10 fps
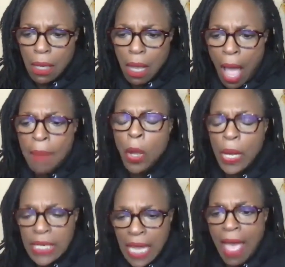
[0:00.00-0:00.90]
I'm
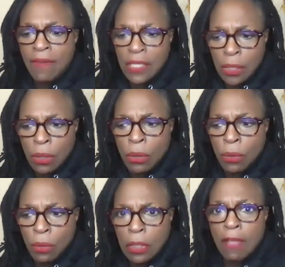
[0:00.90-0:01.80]
going to have
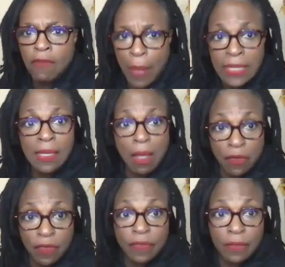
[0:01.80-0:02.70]
to love
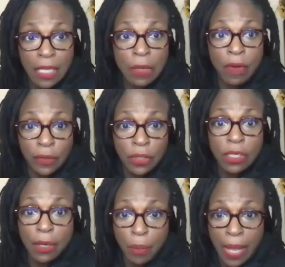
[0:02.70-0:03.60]
myself in a
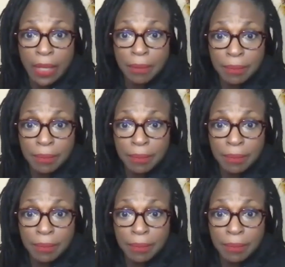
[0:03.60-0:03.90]
revolutionary way.